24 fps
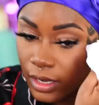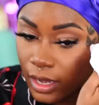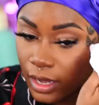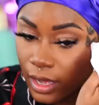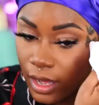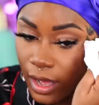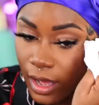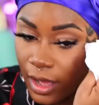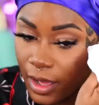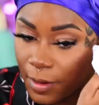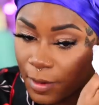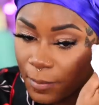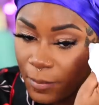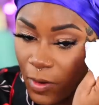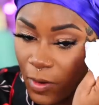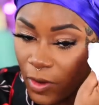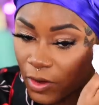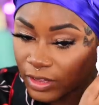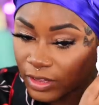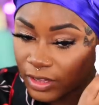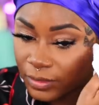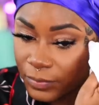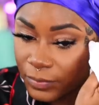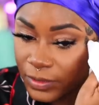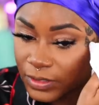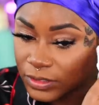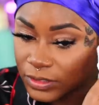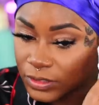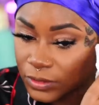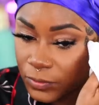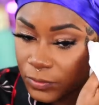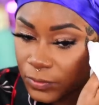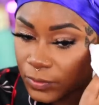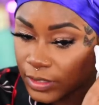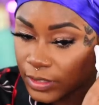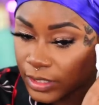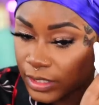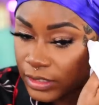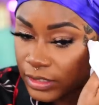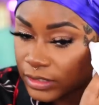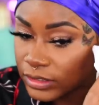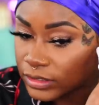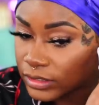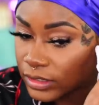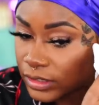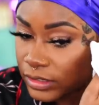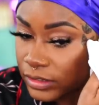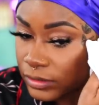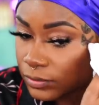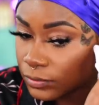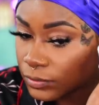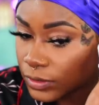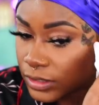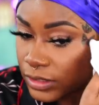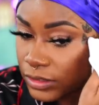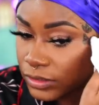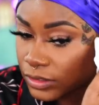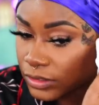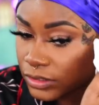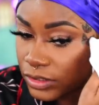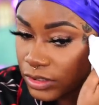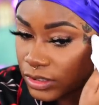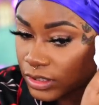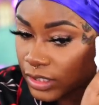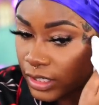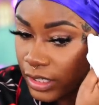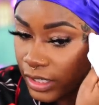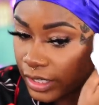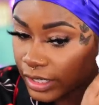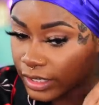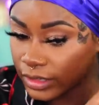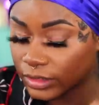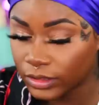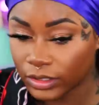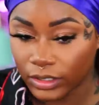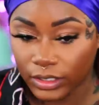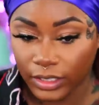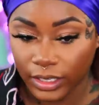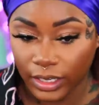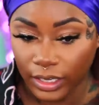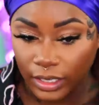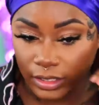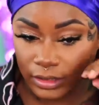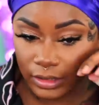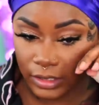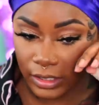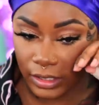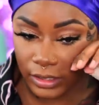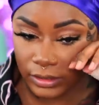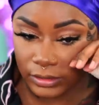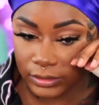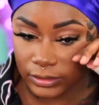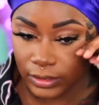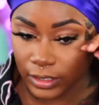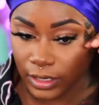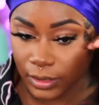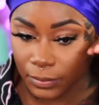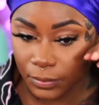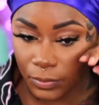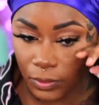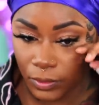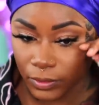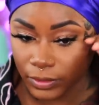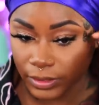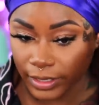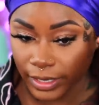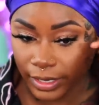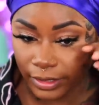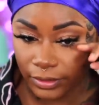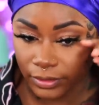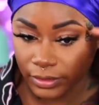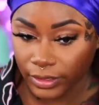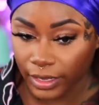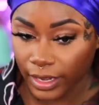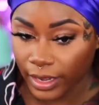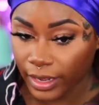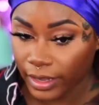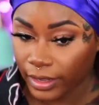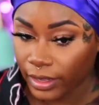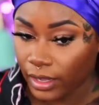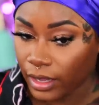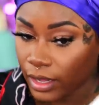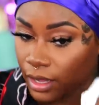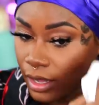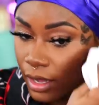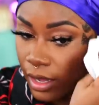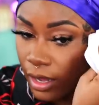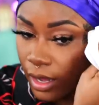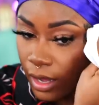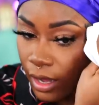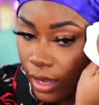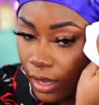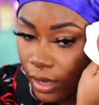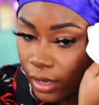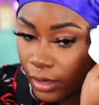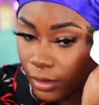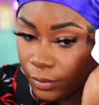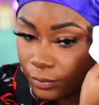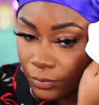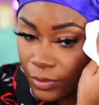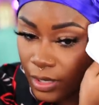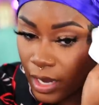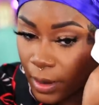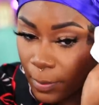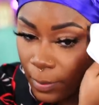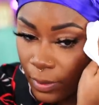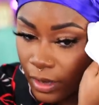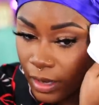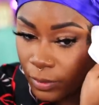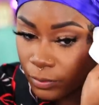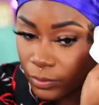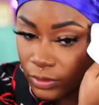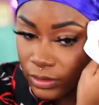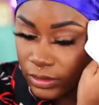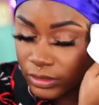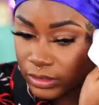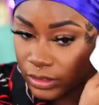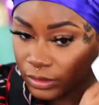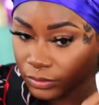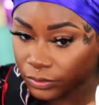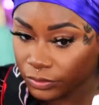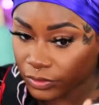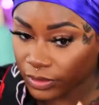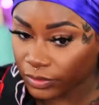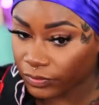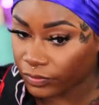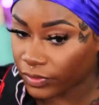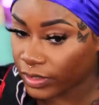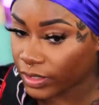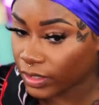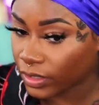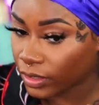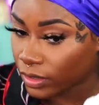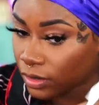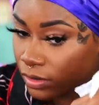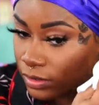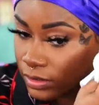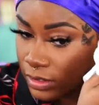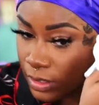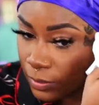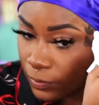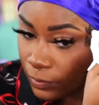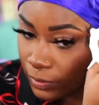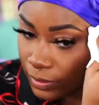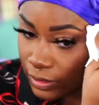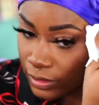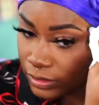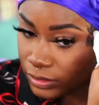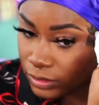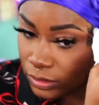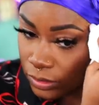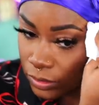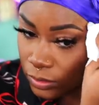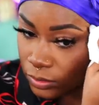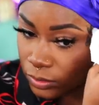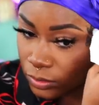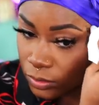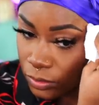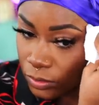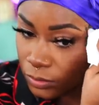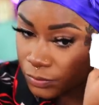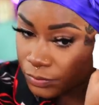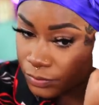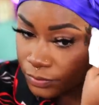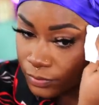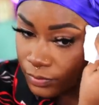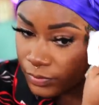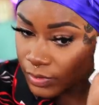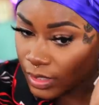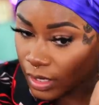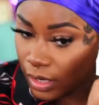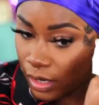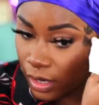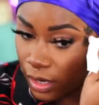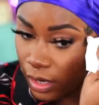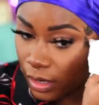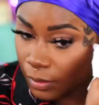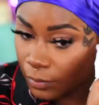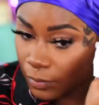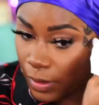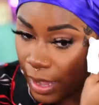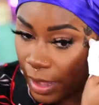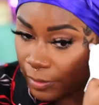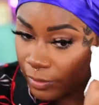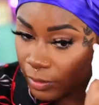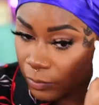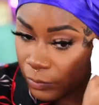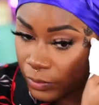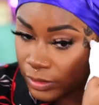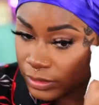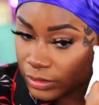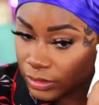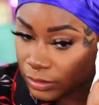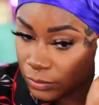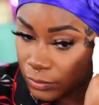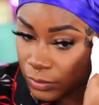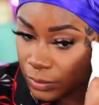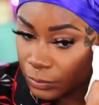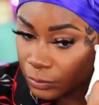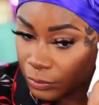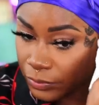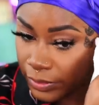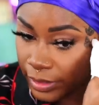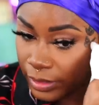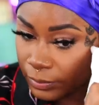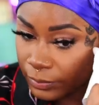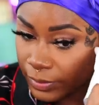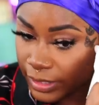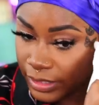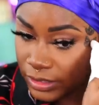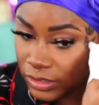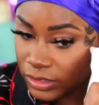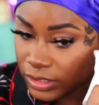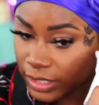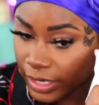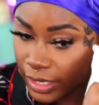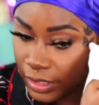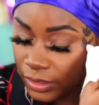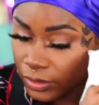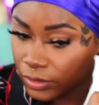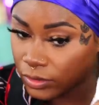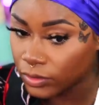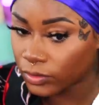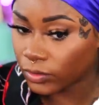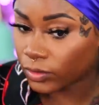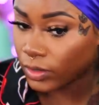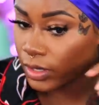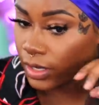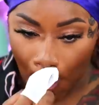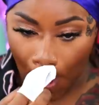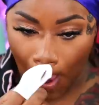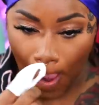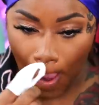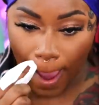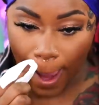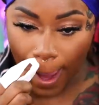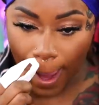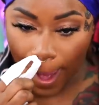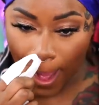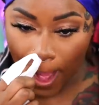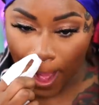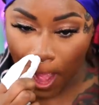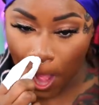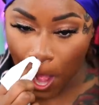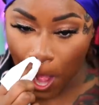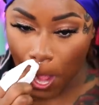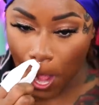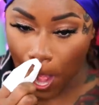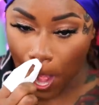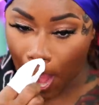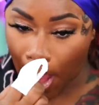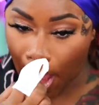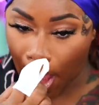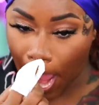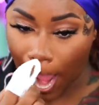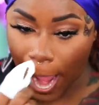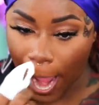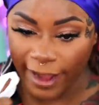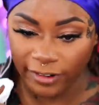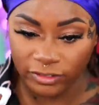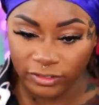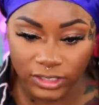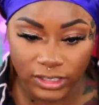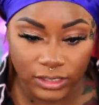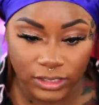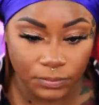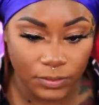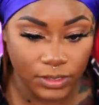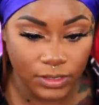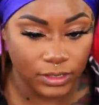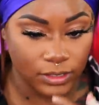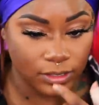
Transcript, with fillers: All I've been doing is just researching and looking things up on the internet, coming up with different videos I want to do, how I want to rebrand my channel. And I've just been